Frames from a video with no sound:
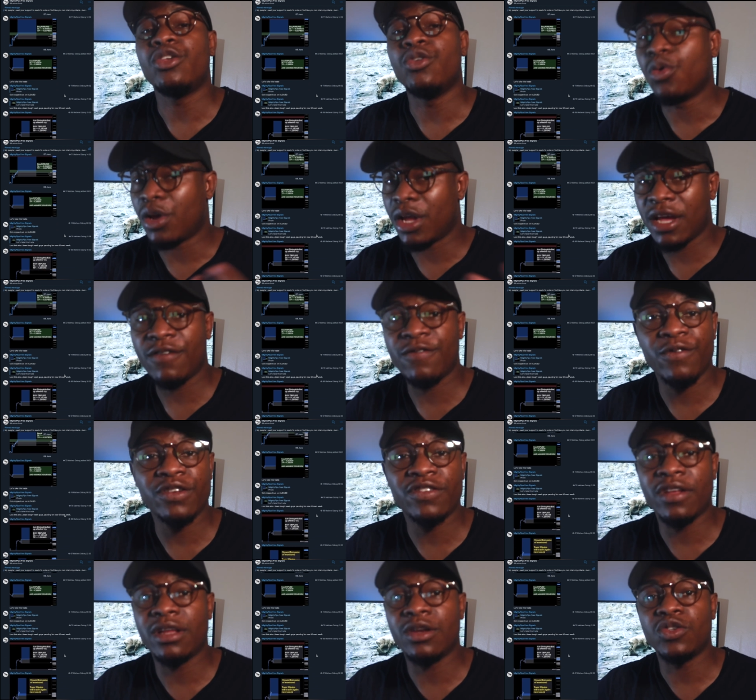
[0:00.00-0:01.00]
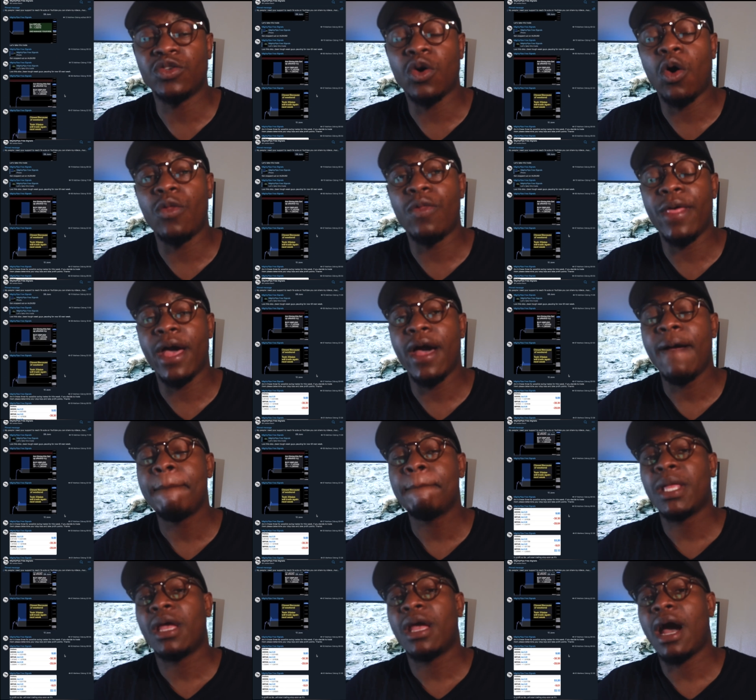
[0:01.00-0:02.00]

You'll get free signals on there.